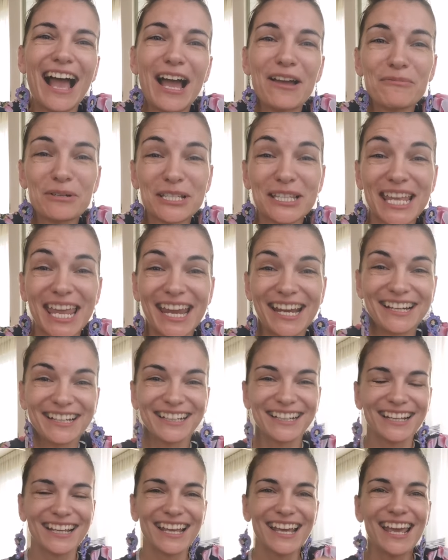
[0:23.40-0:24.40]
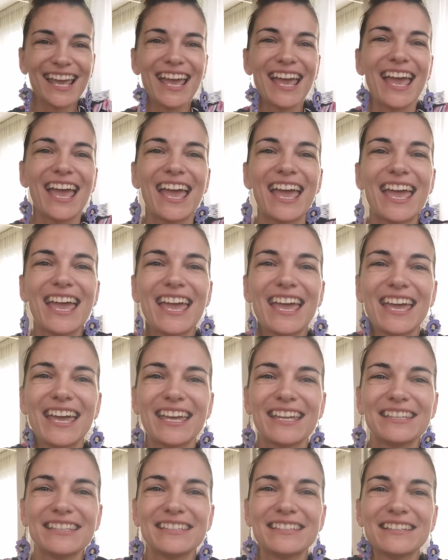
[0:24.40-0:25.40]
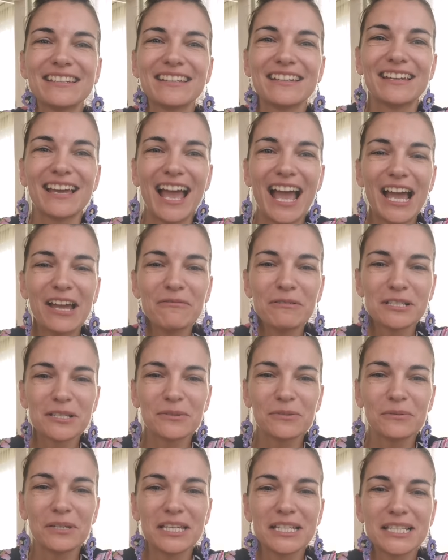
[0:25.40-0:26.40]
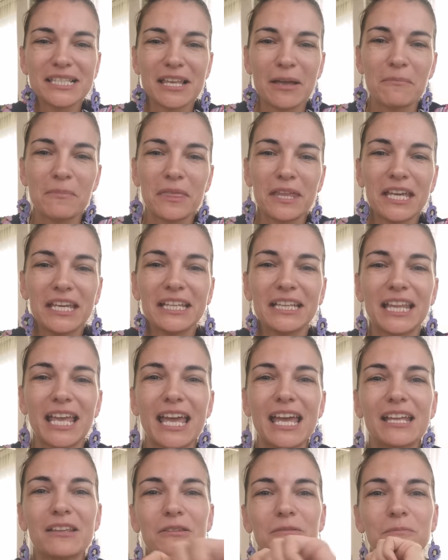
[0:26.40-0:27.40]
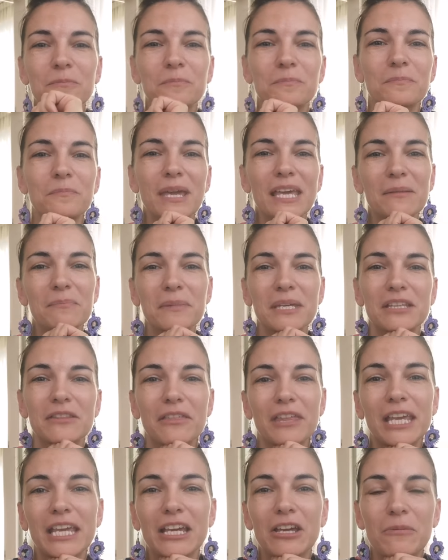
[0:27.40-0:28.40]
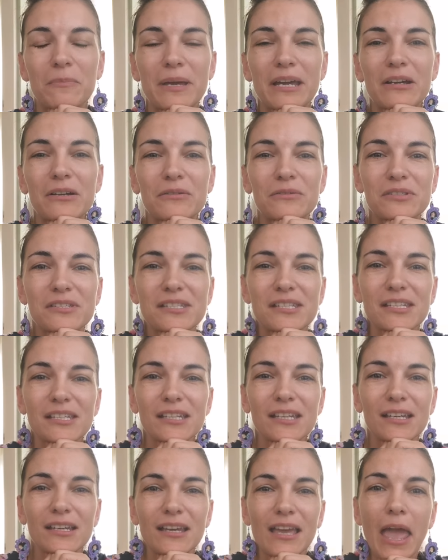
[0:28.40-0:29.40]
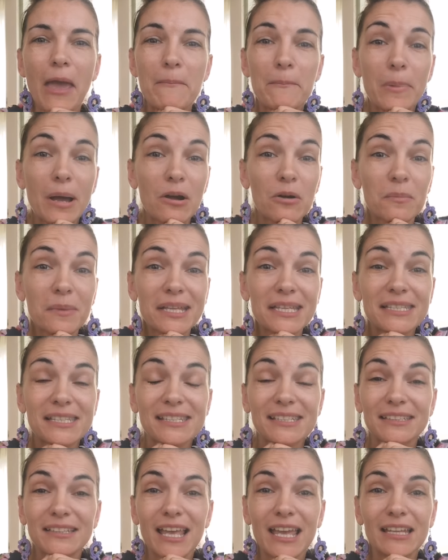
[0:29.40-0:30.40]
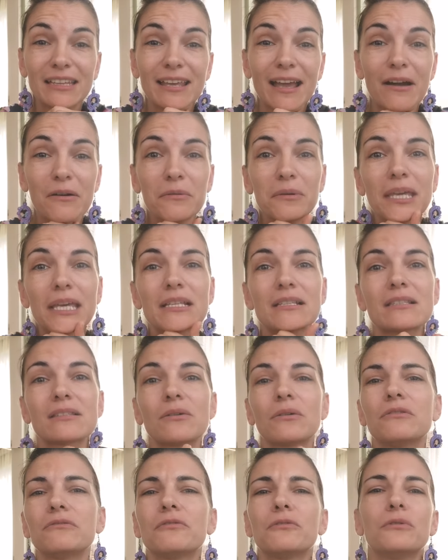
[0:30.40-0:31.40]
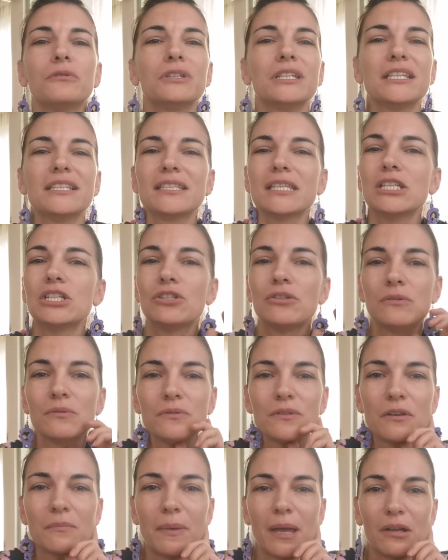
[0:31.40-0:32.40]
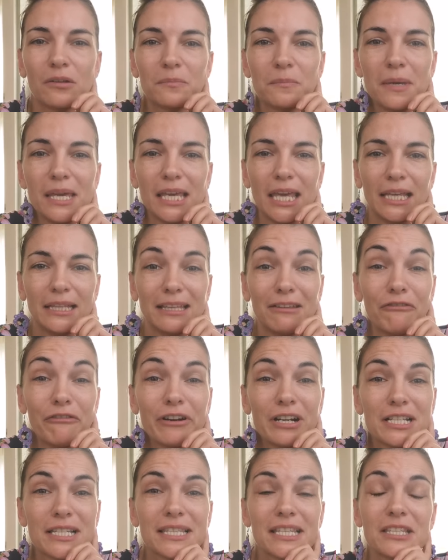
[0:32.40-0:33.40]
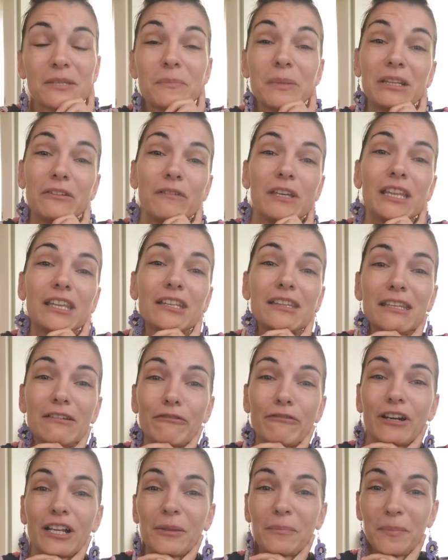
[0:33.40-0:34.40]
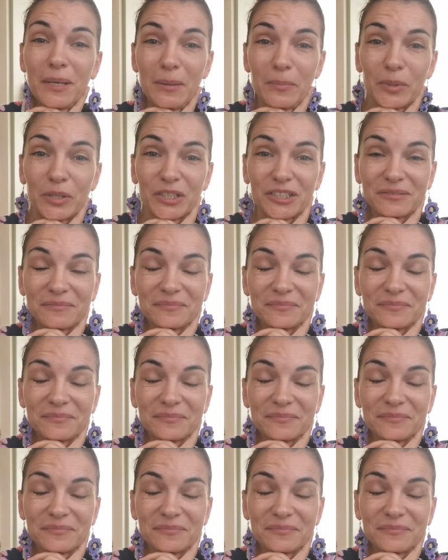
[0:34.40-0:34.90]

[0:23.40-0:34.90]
I was there and uh, I was doing something that made me think about empowerment and how we can solve all these issues about making differences between the different people.